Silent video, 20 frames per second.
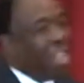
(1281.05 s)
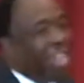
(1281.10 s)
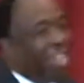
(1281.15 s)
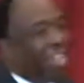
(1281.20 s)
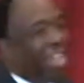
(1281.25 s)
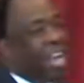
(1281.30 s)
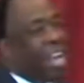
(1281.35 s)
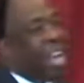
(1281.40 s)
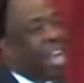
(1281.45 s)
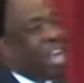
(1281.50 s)

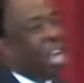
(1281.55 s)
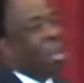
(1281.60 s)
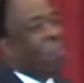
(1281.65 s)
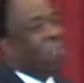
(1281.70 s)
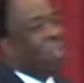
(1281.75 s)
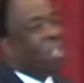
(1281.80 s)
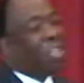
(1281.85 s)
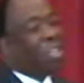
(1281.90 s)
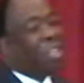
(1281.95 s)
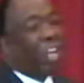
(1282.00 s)
it
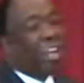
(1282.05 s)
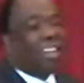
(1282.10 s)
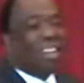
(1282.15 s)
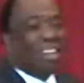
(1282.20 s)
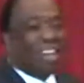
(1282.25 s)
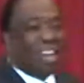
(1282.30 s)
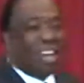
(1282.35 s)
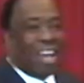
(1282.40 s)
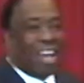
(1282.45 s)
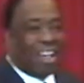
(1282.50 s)
came
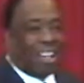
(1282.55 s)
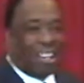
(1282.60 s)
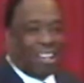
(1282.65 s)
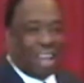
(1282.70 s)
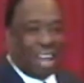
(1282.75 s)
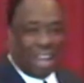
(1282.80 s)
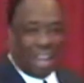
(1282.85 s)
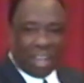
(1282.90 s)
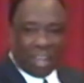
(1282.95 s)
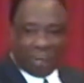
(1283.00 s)
together that
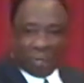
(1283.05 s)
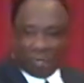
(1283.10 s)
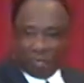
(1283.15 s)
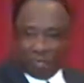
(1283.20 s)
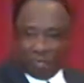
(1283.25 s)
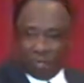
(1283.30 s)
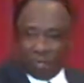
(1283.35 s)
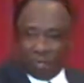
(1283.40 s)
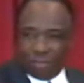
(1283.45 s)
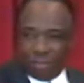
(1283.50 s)
day.
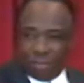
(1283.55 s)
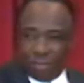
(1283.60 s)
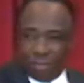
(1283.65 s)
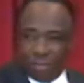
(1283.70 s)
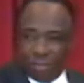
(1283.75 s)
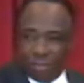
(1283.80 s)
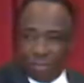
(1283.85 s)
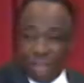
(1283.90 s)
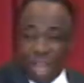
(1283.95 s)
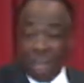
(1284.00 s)

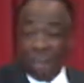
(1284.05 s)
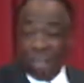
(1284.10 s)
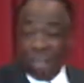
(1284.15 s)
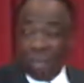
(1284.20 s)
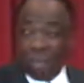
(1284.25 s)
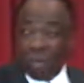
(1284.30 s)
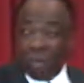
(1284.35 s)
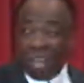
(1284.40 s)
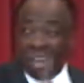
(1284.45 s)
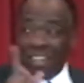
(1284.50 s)
That
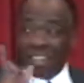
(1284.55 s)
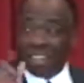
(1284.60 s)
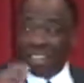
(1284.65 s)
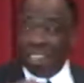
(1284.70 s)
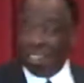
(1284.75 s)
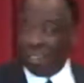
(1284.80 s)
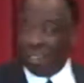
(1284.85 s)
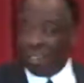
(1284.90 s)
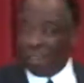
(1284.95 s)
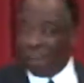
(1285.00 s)
man was
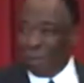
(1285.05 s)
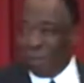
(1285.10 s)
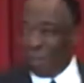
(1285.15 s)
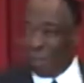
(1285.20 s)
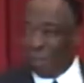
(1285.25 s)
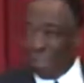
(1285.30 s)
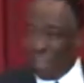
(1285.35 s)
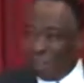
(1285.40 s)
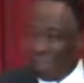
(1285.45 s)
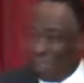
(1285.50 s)
teaching
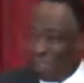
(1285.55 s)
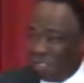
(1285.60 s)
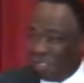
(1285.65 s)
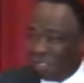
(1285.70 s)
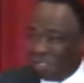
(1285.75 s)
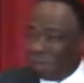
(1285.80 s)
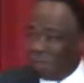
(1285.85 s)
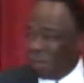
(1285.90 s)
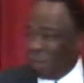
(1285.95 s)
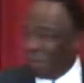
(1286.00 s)
school down in
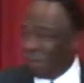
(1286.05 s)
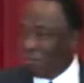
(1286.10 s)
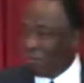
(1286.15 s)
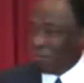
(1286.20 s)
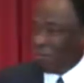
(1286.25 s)
Mississippi.